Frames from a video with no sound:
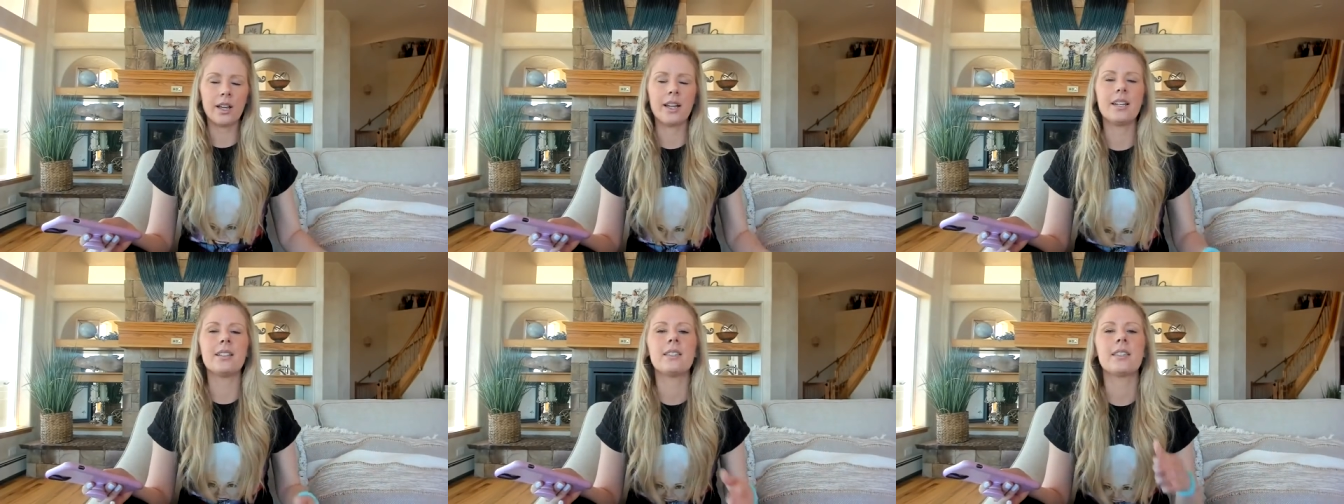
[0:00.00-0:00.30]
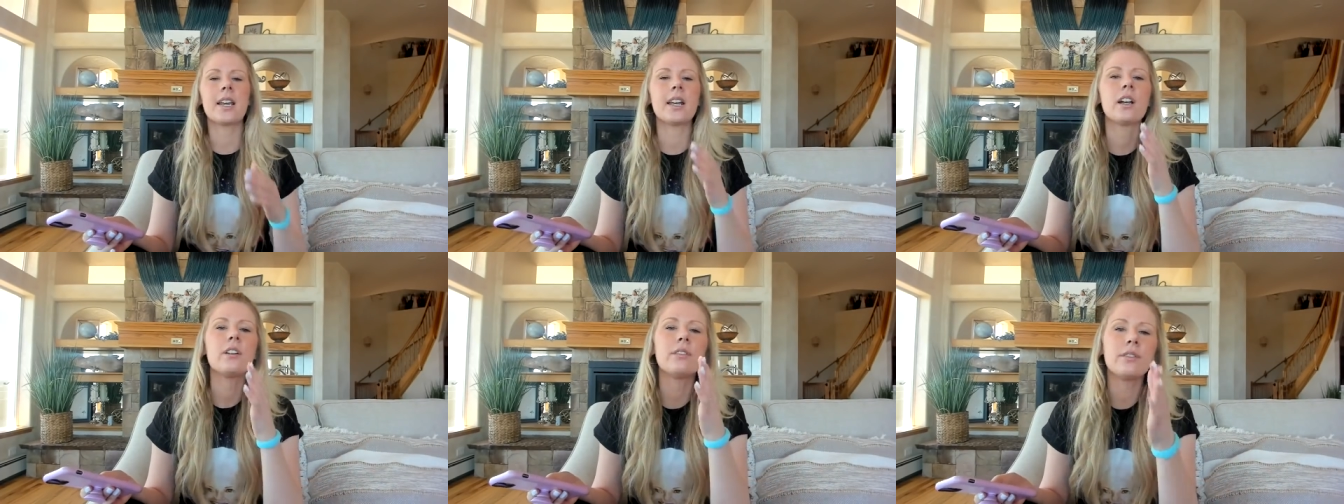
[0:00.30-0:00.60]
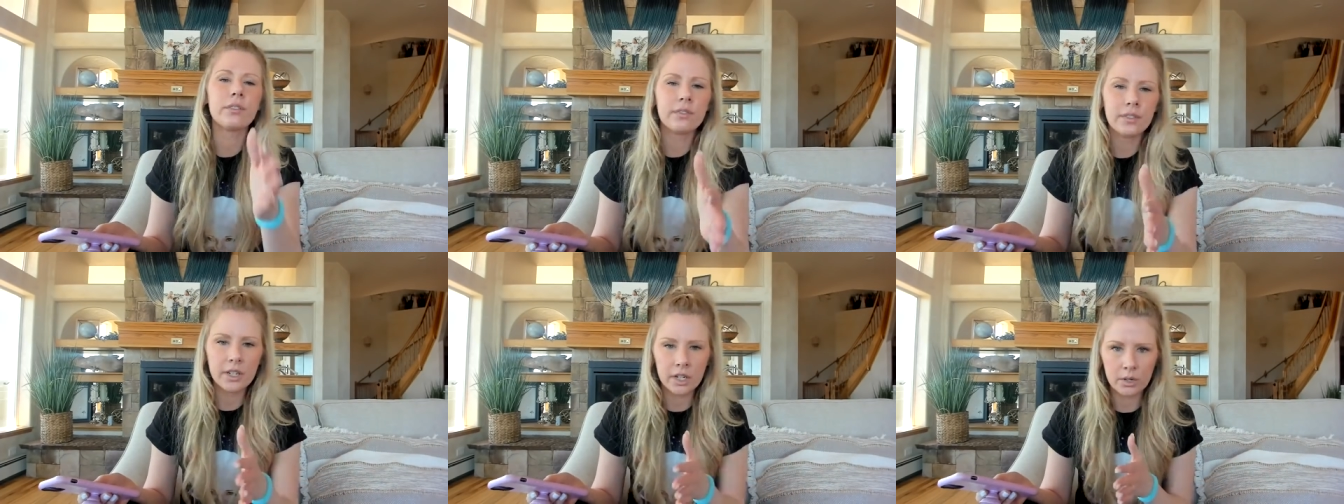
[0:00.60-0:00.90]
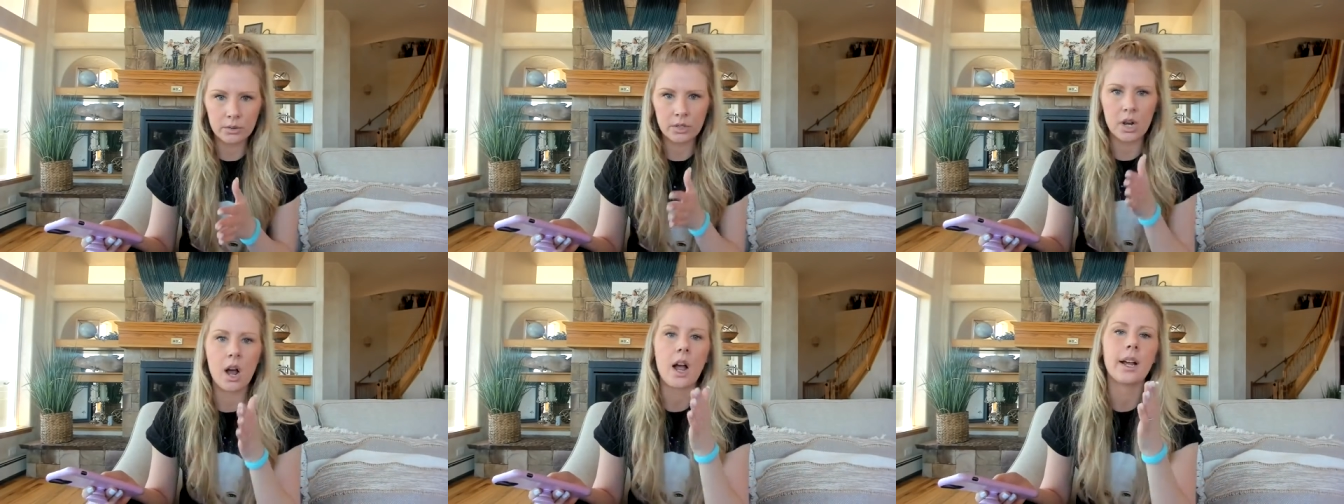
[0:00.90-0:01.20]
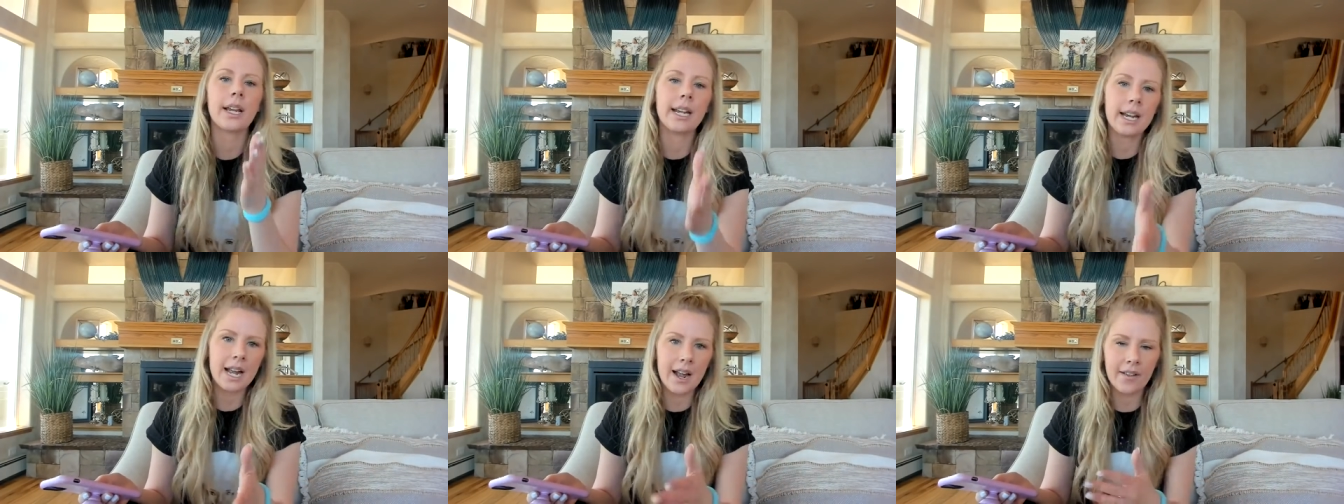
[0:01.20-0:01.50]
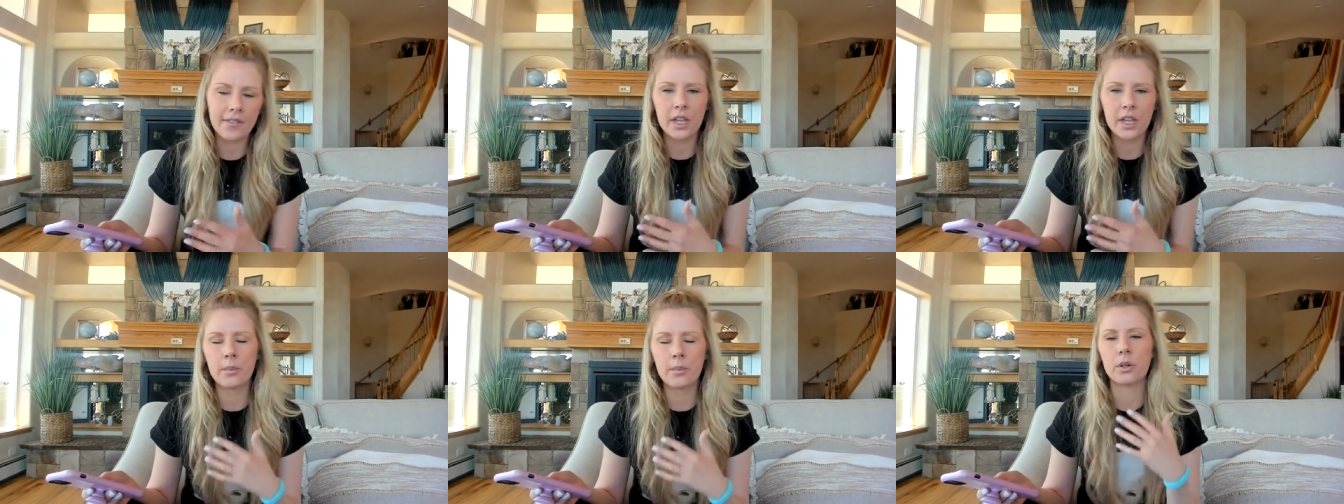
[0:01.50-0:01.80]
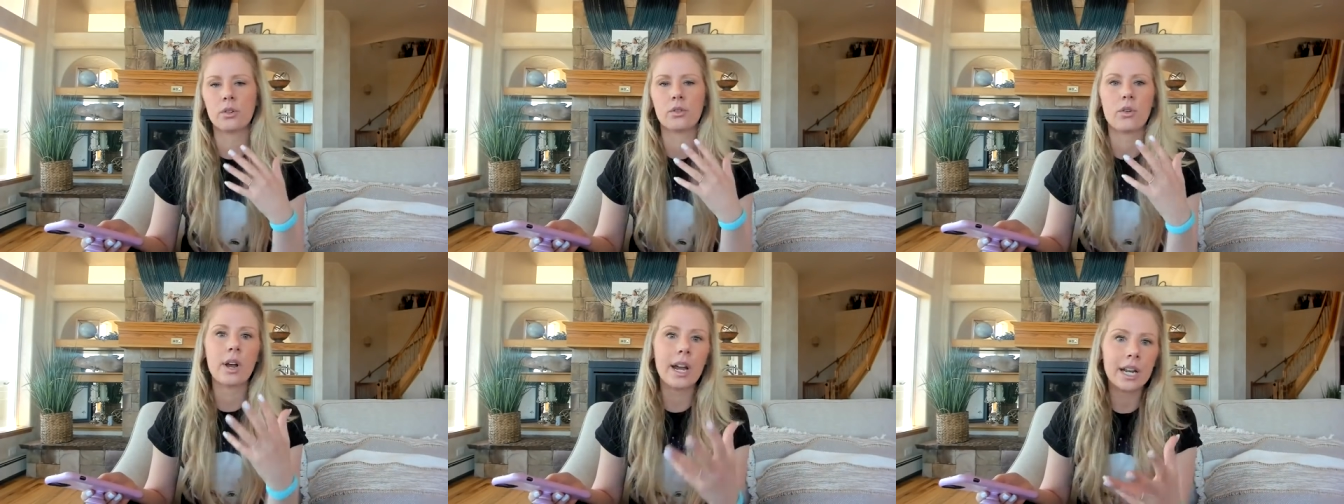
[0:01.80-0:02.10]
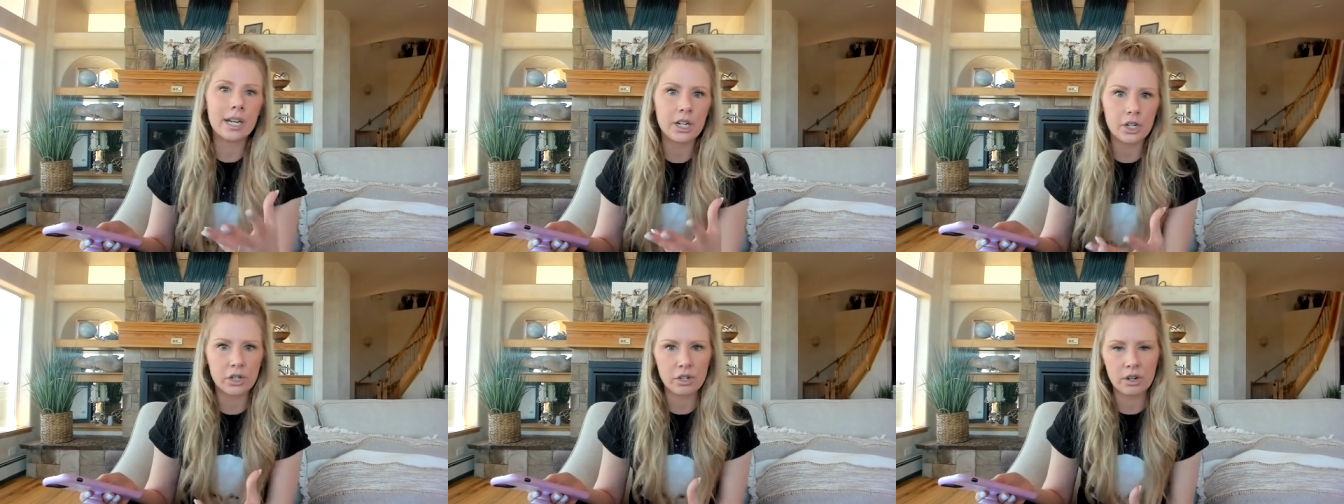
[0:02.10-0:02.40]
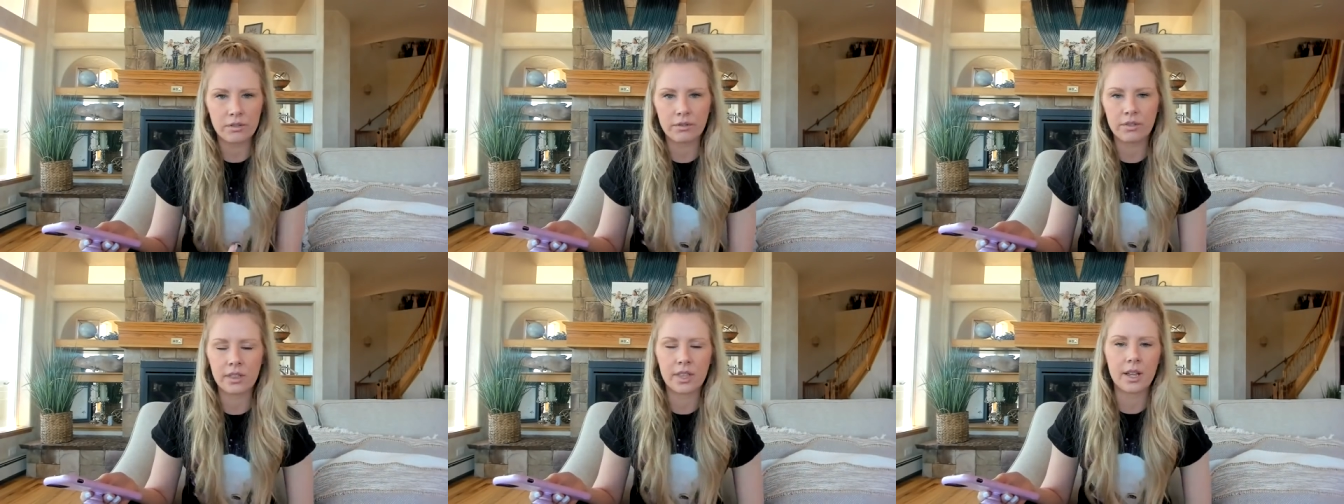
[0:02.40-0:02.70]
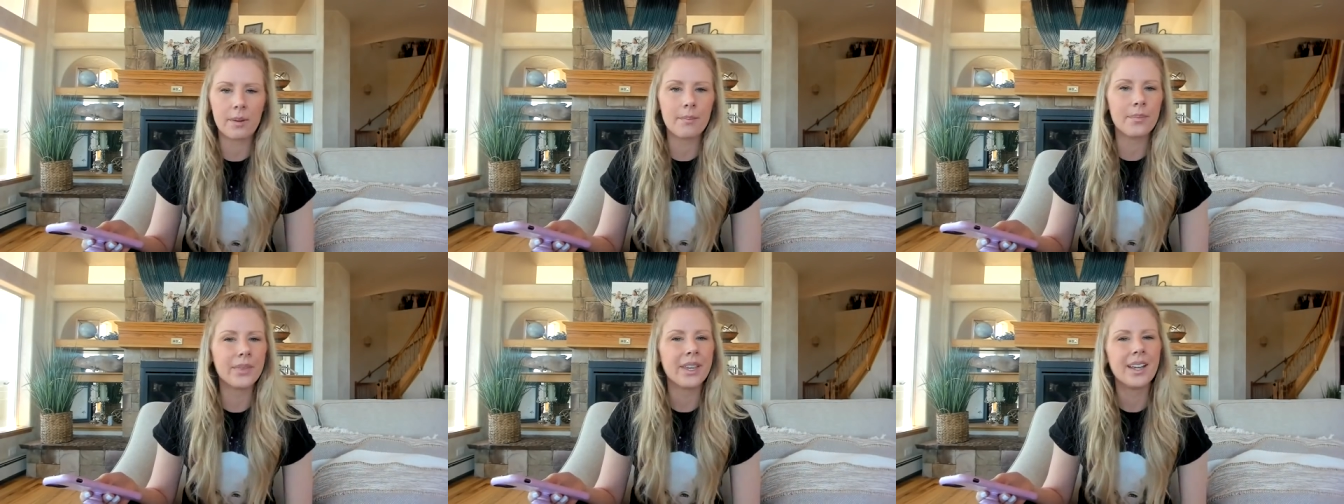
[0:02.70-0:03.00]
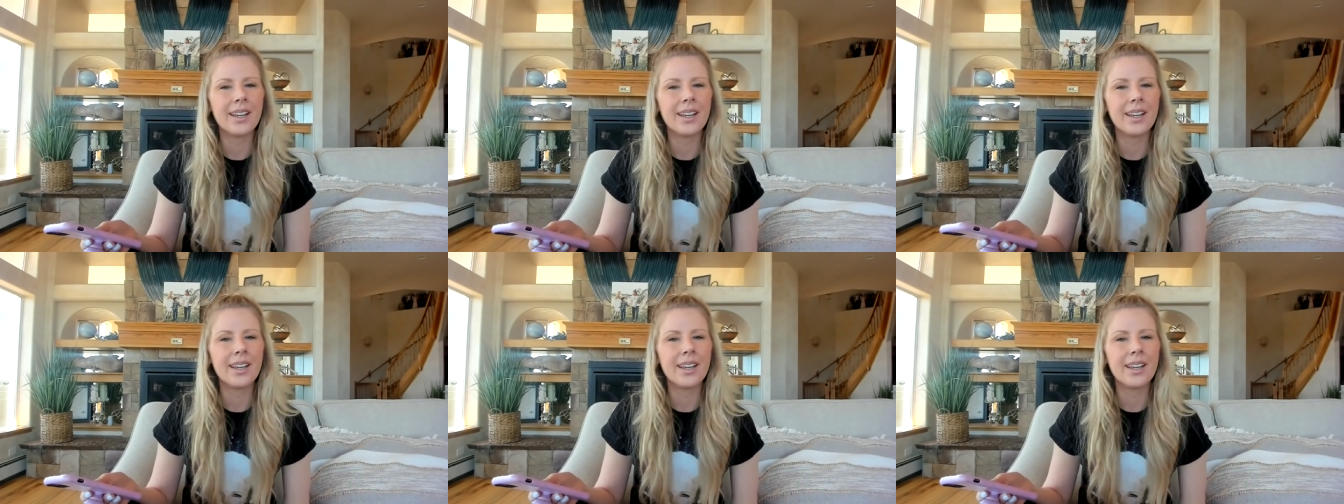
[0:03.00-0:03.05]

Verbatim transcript: Instead of you know talking at them or trying to shift them,